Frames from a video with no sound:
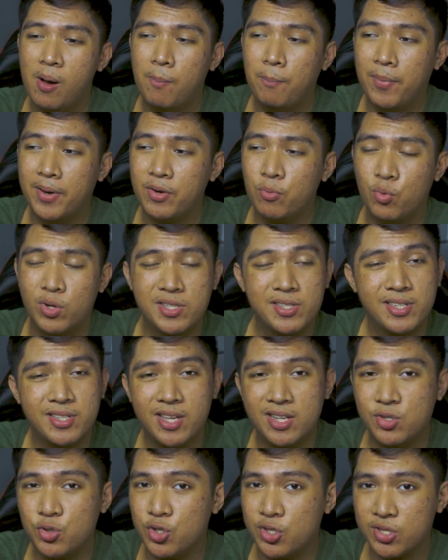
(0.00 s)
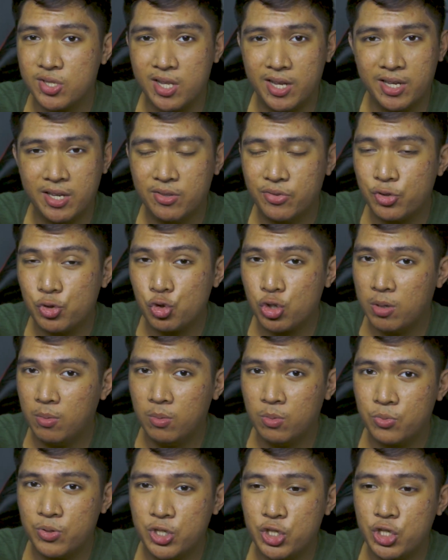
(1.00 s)
but once again, just like in the
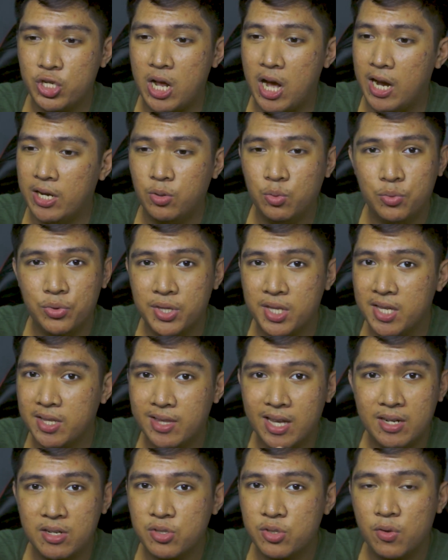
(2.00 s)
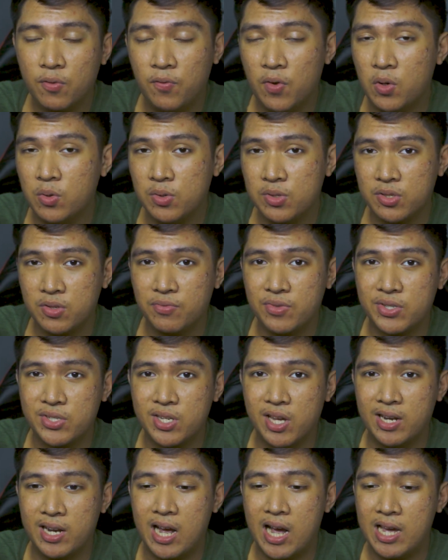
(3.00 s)
treble region, I don't think that is the focus of the
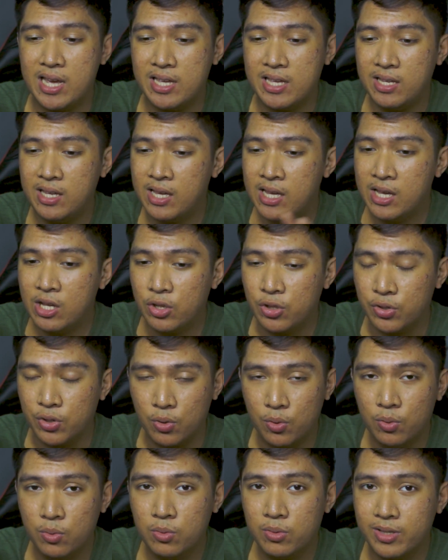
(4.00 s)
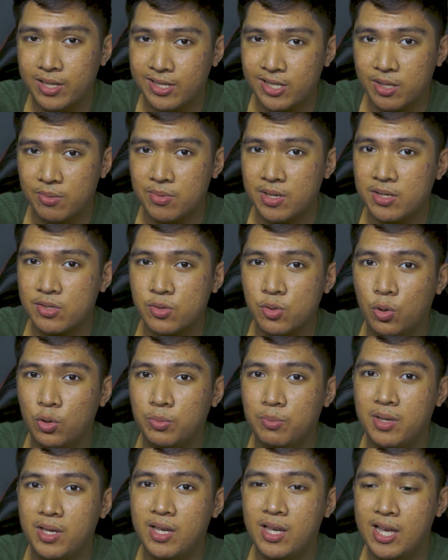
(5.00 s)
set. I know that Timmy has
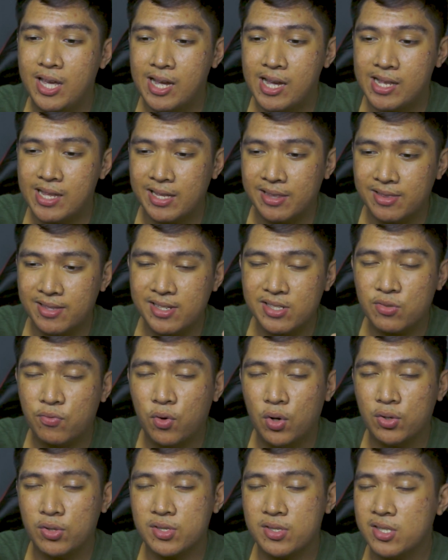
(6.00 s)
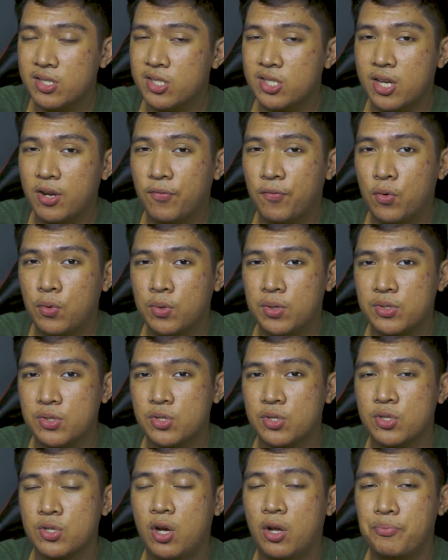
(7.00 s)
told me that this set
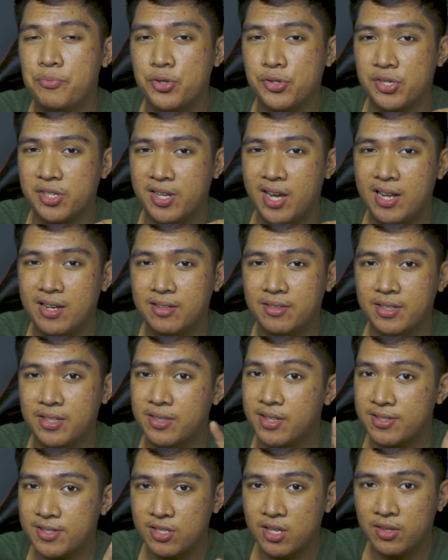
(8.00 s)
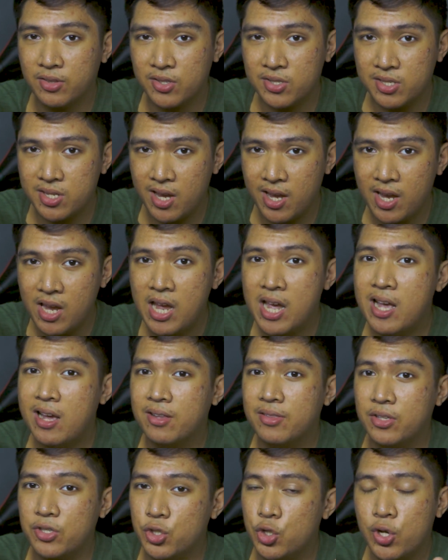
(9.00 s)
focuses on musicality. That's not to say
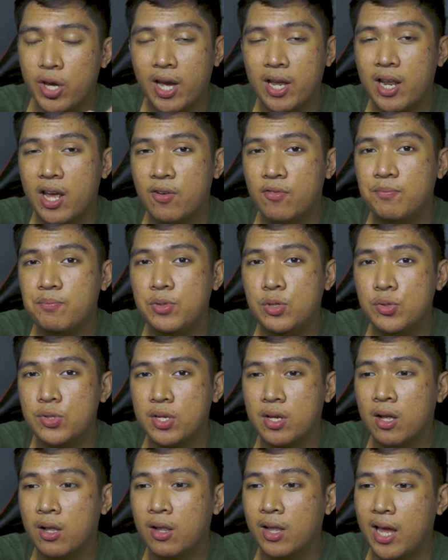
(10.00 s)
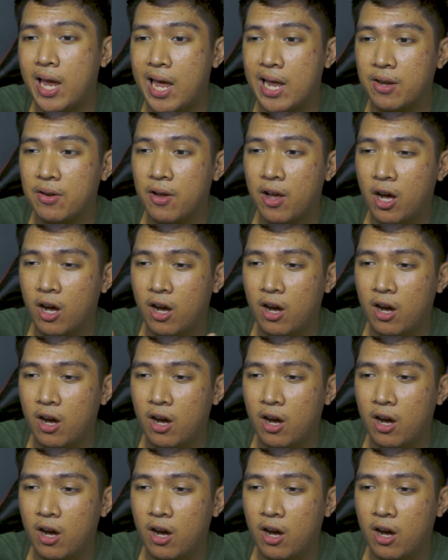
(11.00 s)
that you can't have musical and